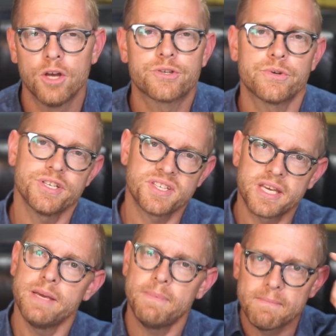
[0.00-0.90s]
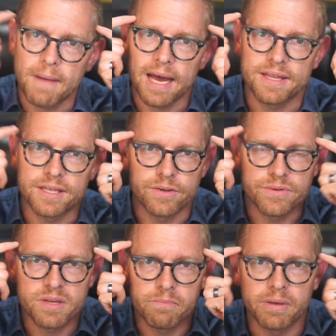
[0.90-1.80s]
So just keep in mind the
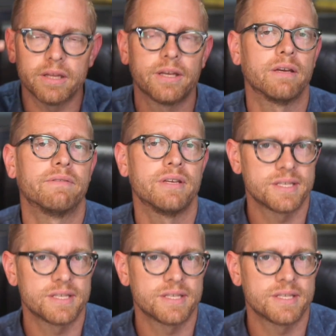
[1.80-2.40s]
usability of these